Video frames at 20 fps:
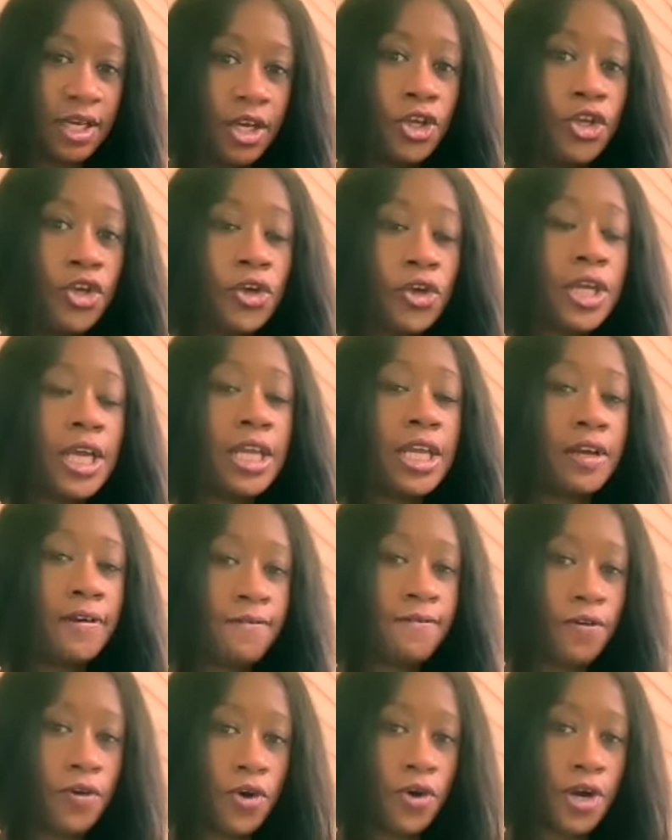You can
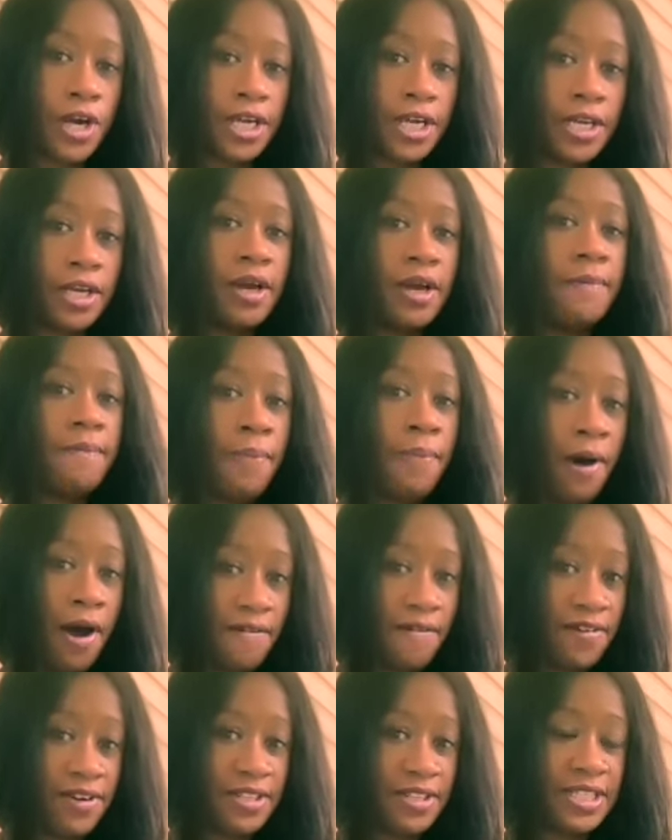avoid
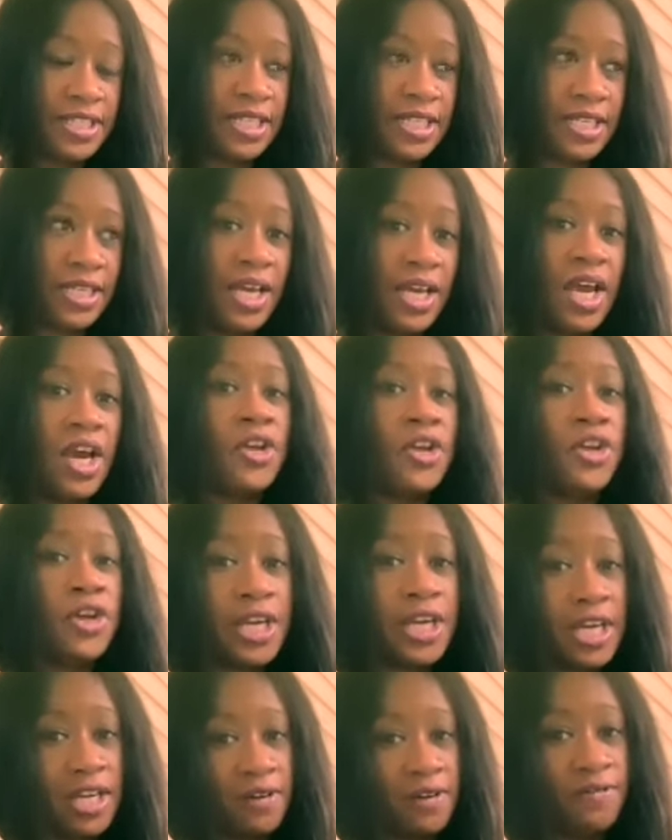poverty. You
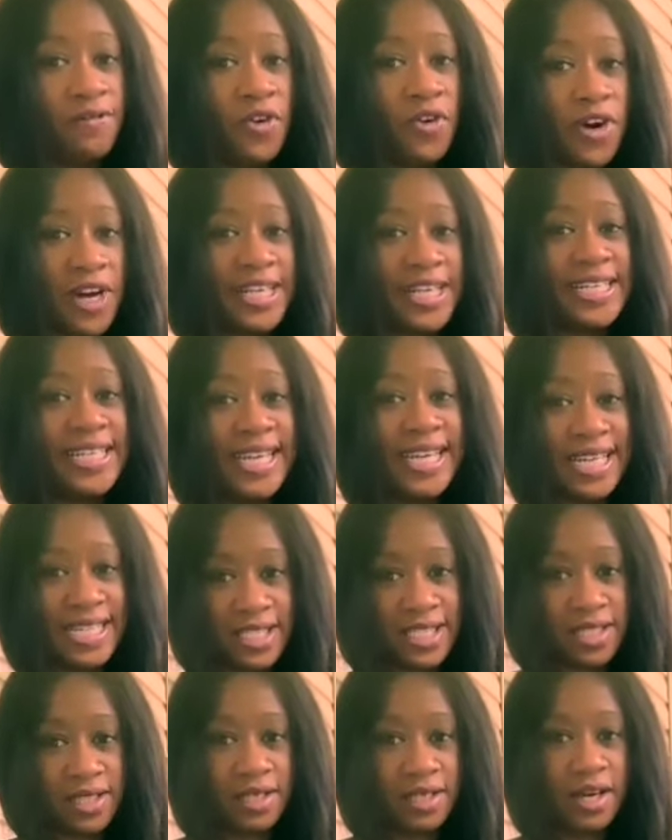can avoid
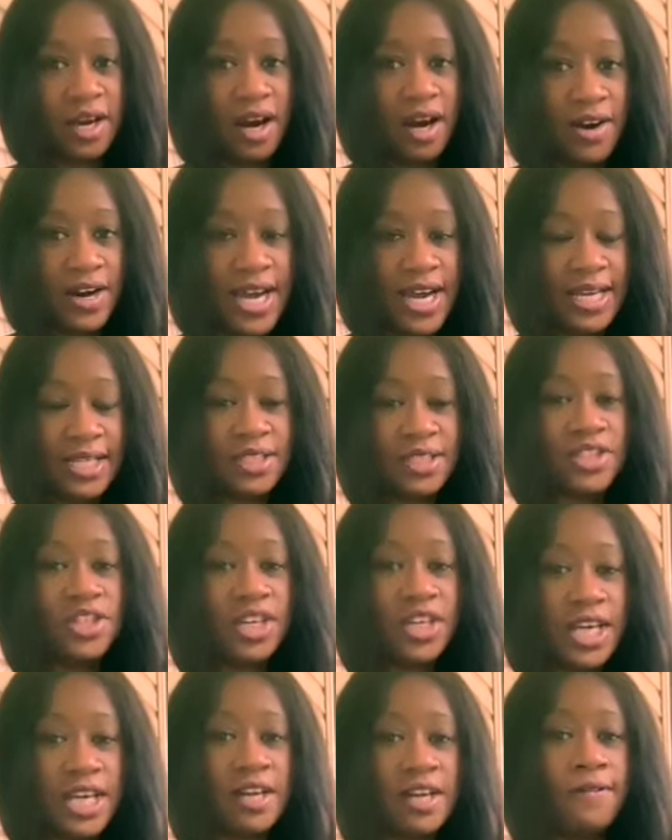debt. All right? You
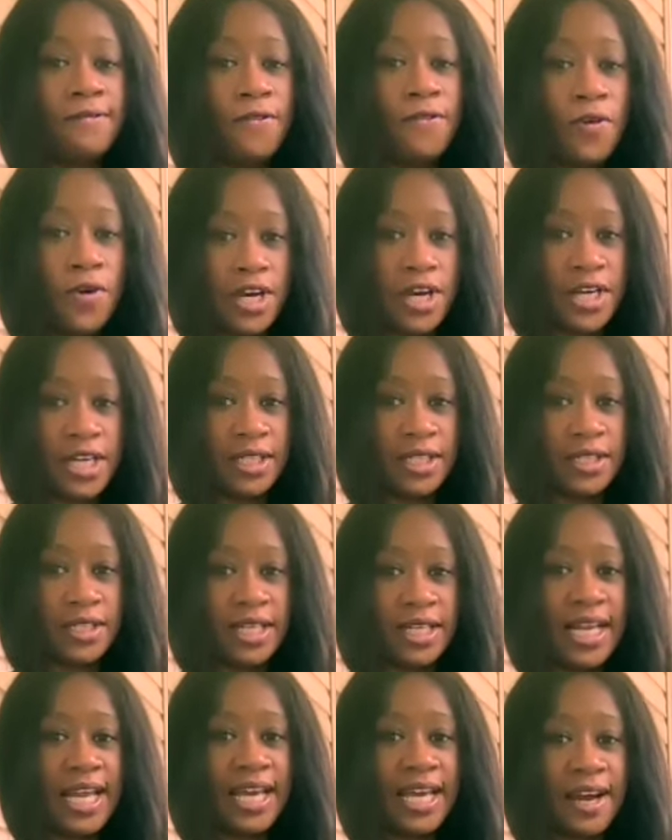can avoid
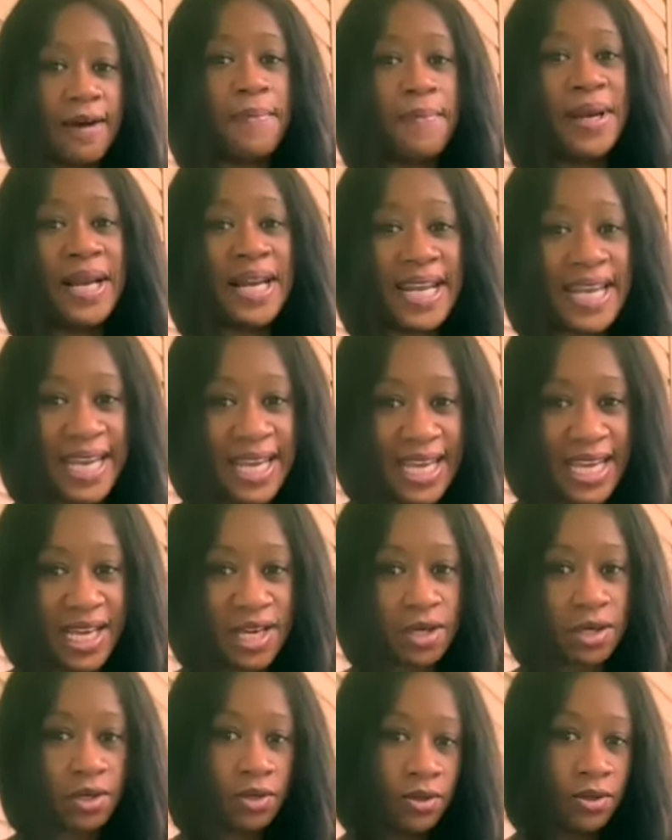it like a plague.
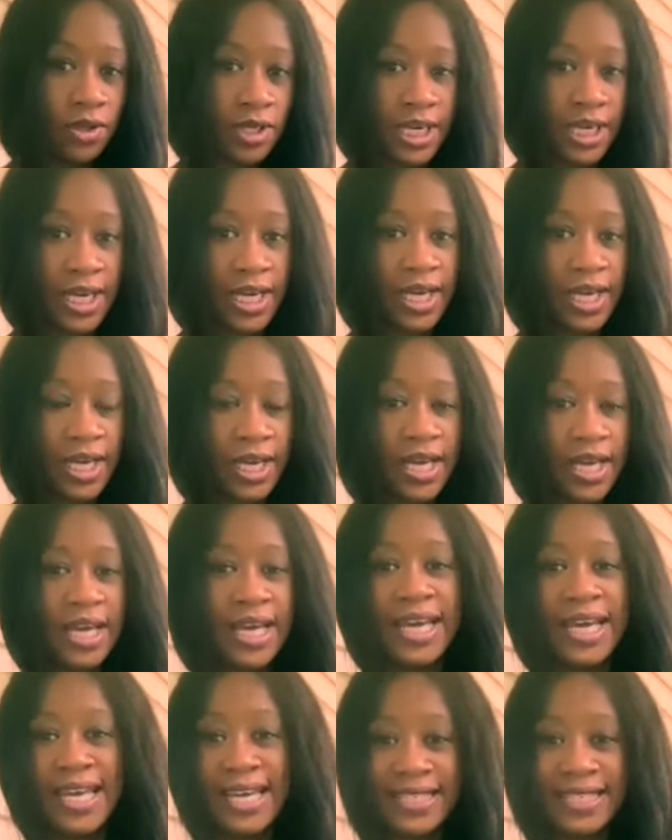Okay?
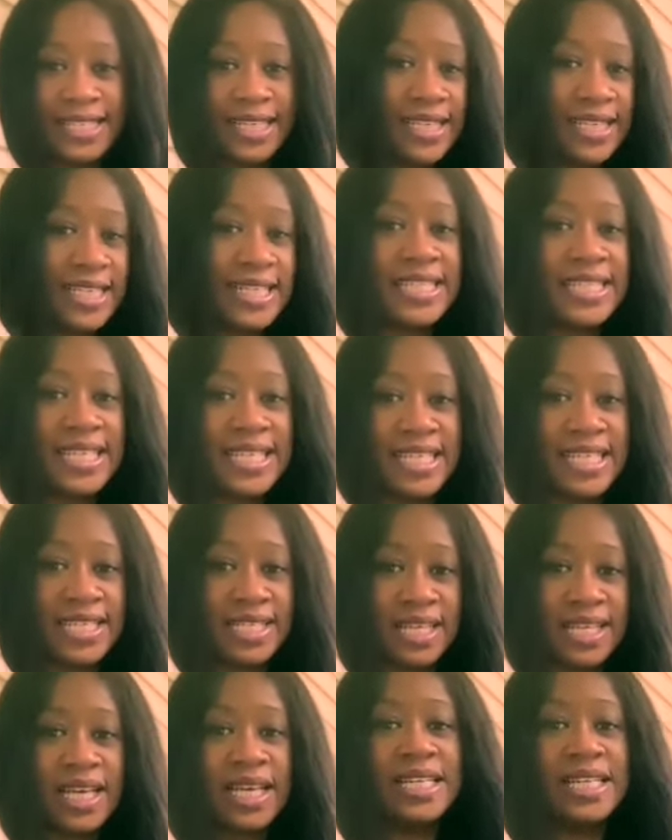It's a
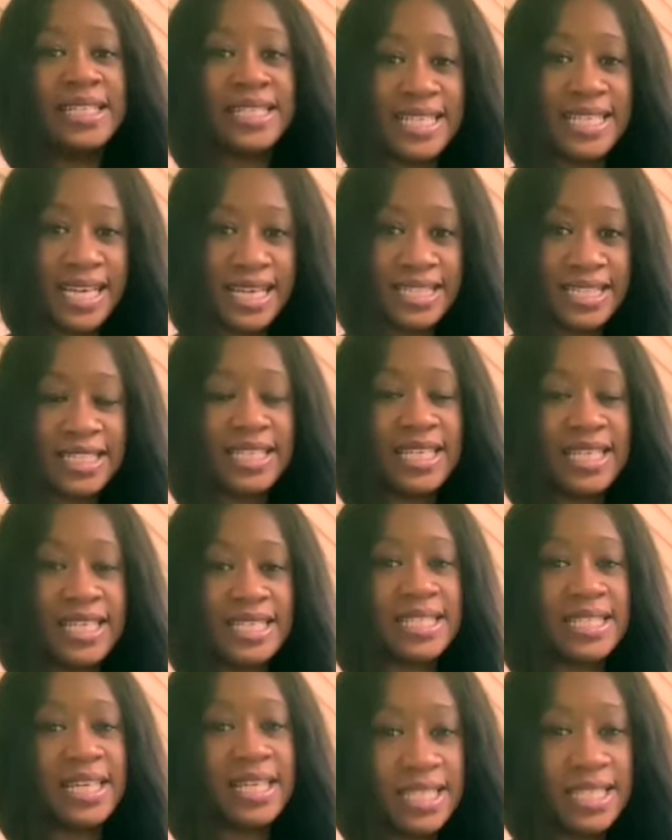disease. Debt
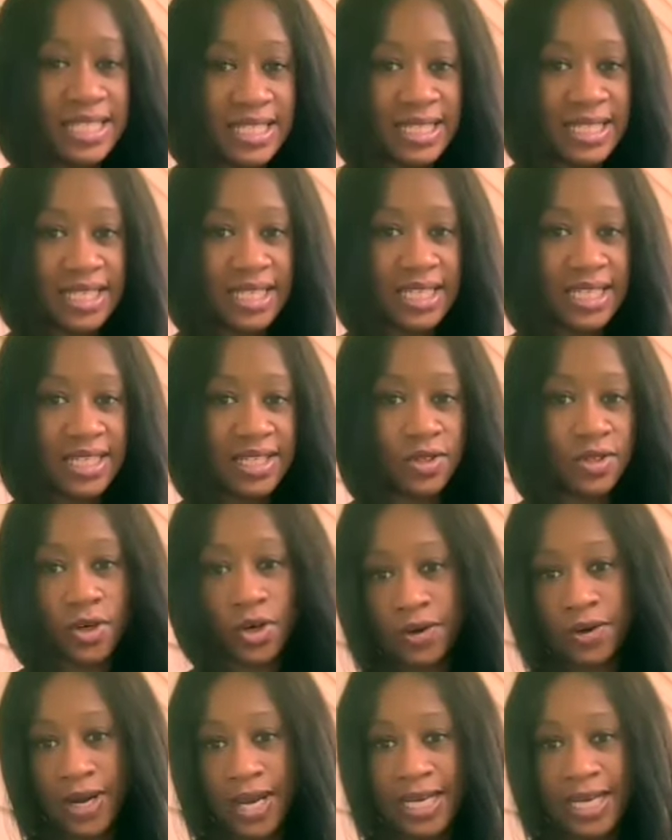is a disease. All
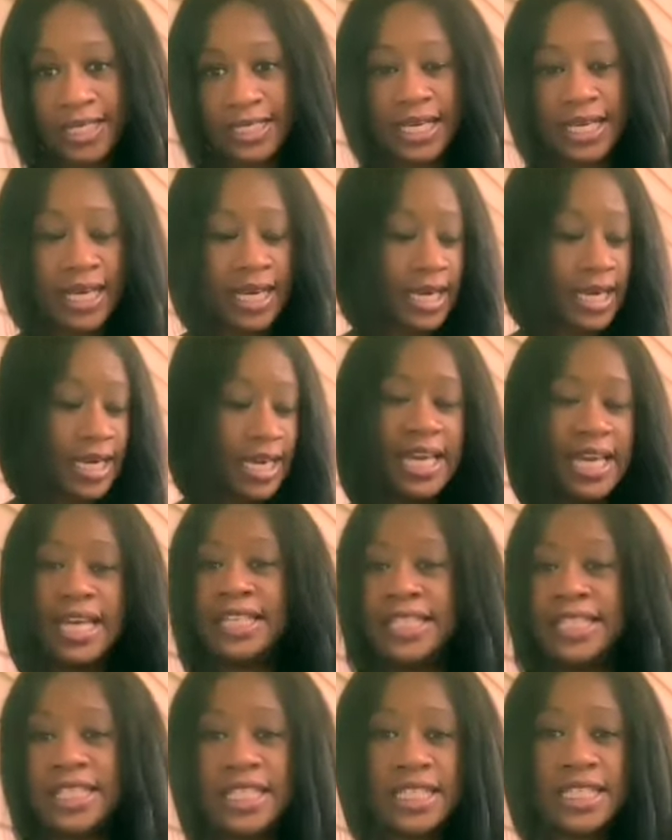right?
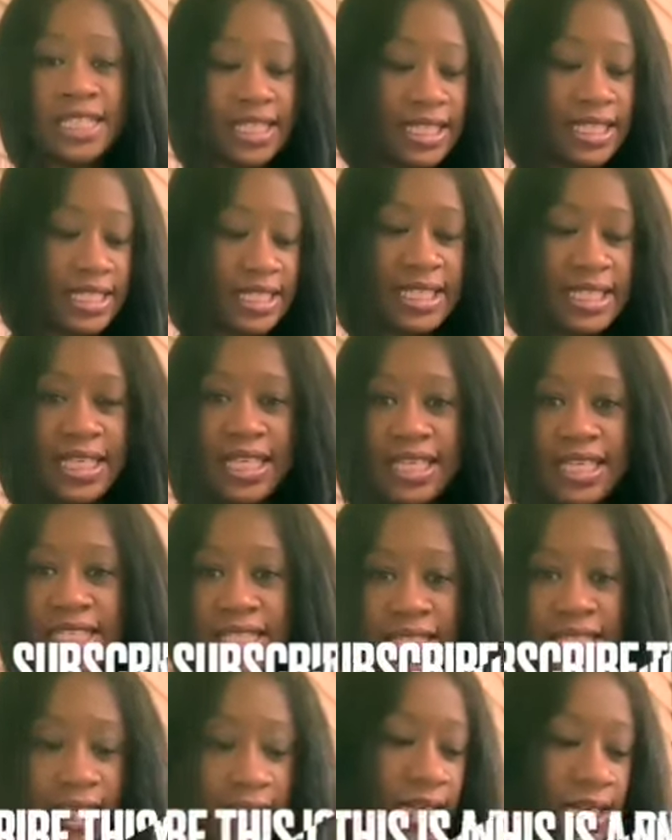Aging is a
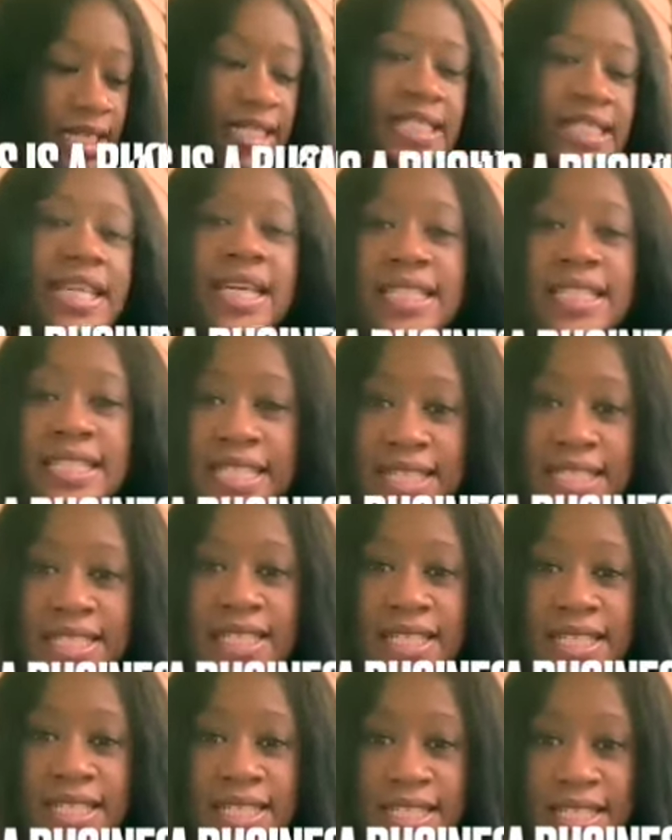disease. Debt is
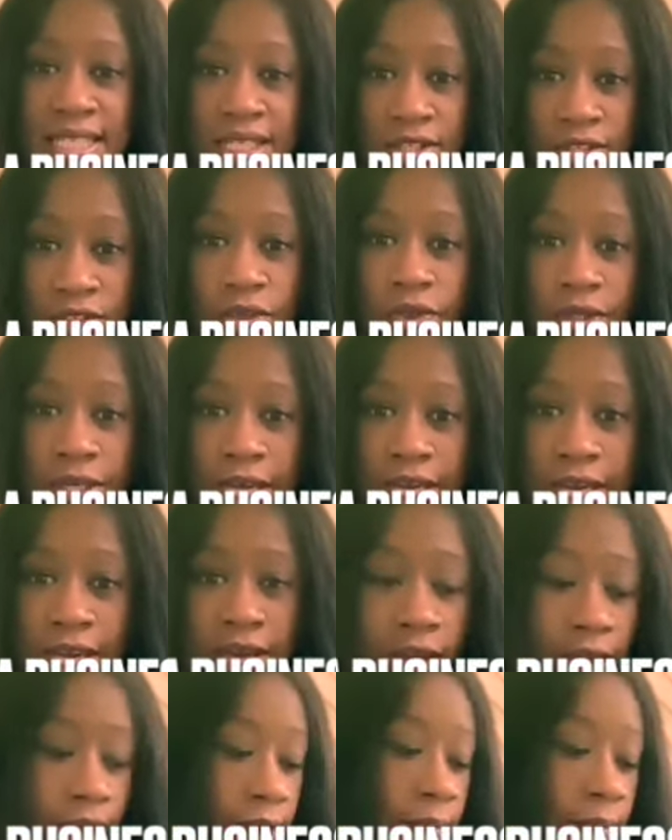a disease. Okay?